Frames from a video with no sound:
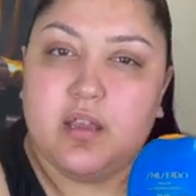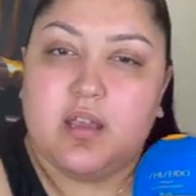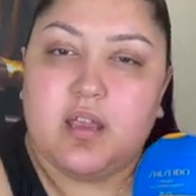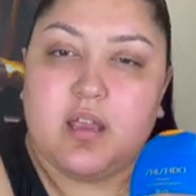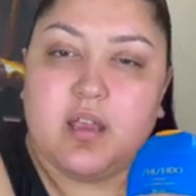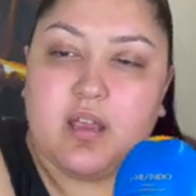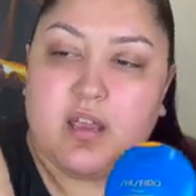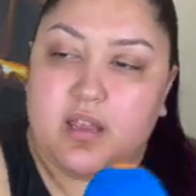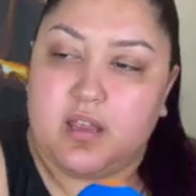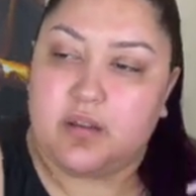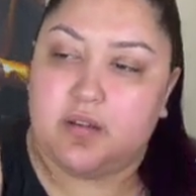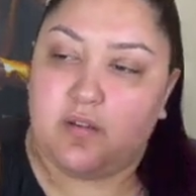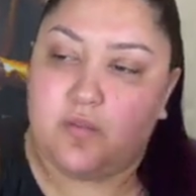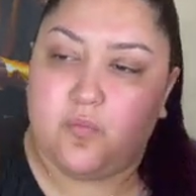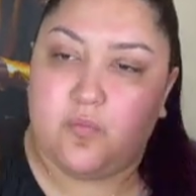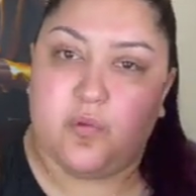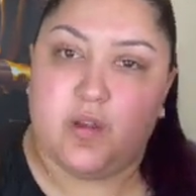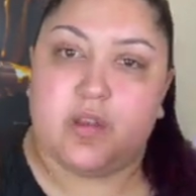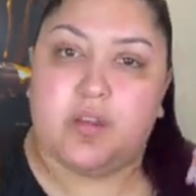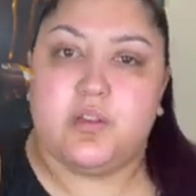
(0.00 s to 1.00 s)
And
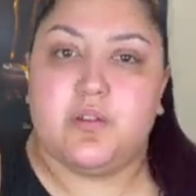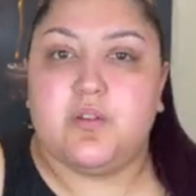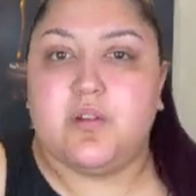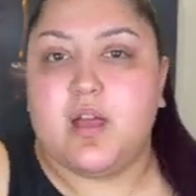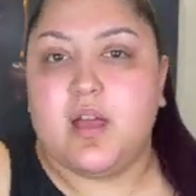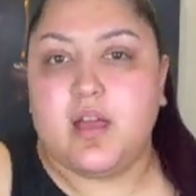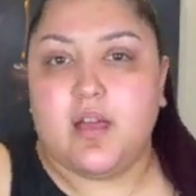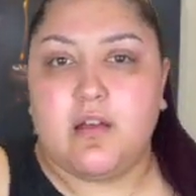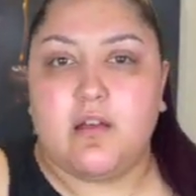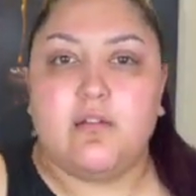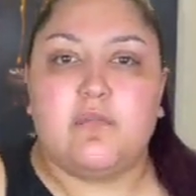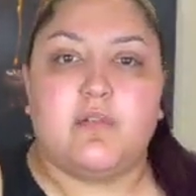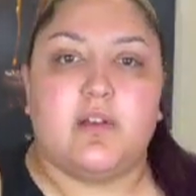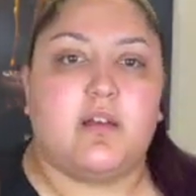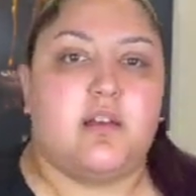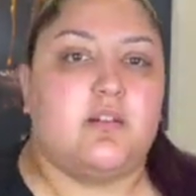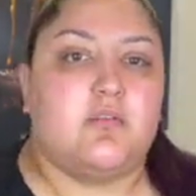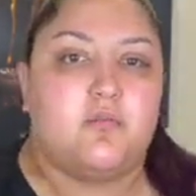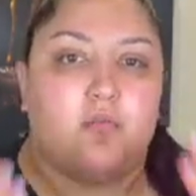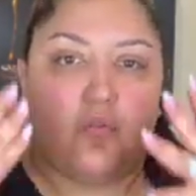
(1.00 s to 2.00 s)
when you have
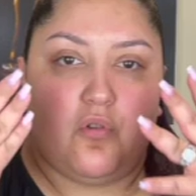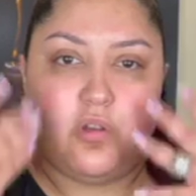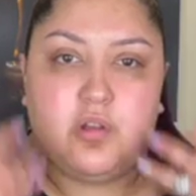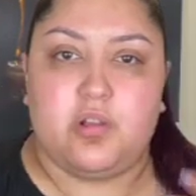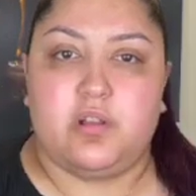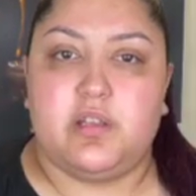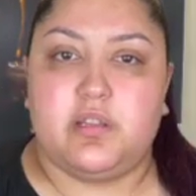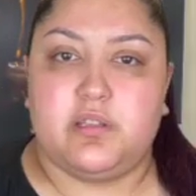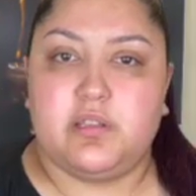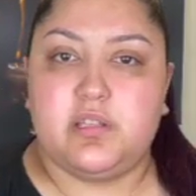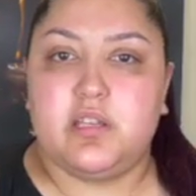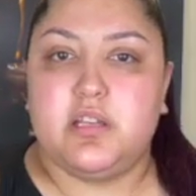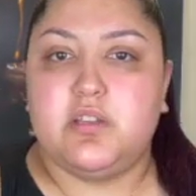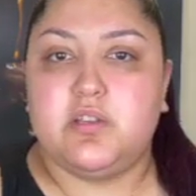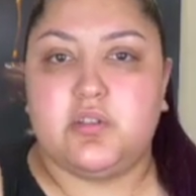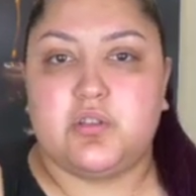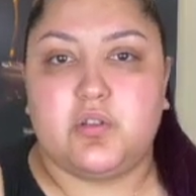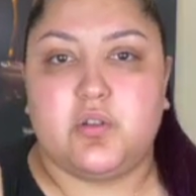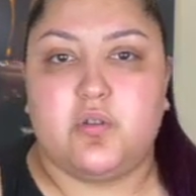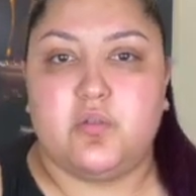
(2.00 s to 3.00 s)
an oily
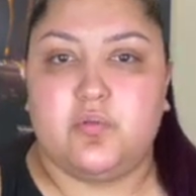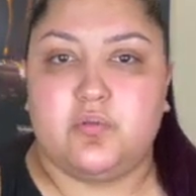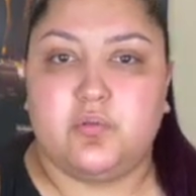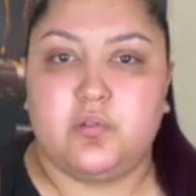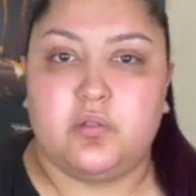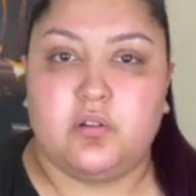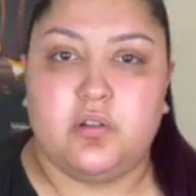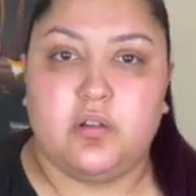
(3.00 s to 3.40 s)
T-zone,